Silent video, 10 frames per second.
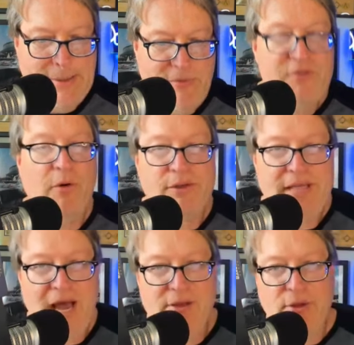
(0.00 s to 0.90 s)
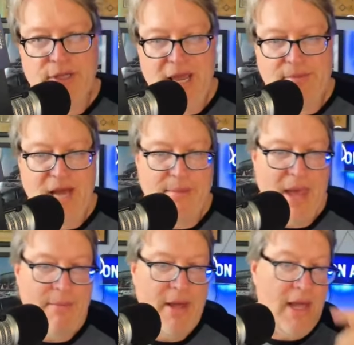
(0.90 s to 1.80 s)
First of all, download the Game Time
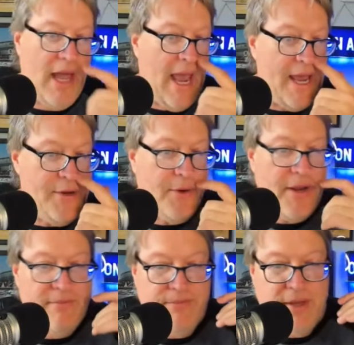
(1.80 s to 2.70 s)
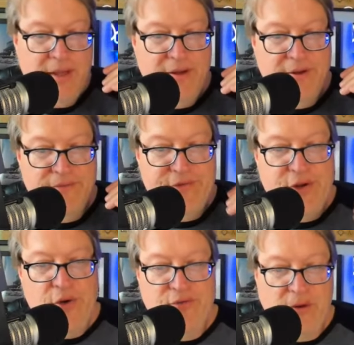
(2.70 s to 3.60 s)
app, and you can
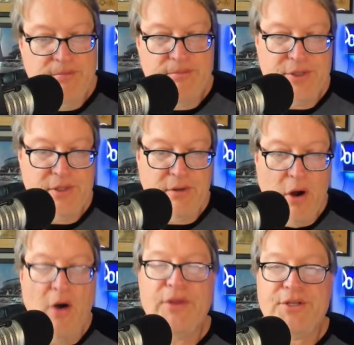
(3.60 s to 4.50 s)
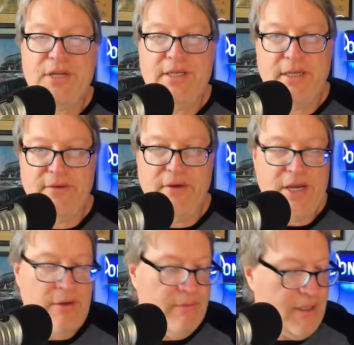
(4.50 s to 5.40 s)
view from all the seats at the
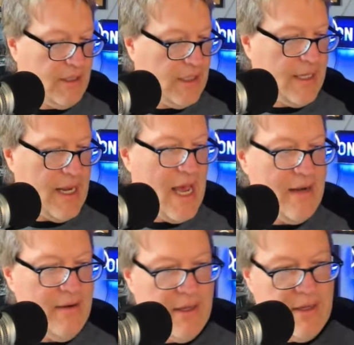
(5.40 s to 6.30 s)
venue. You click it on.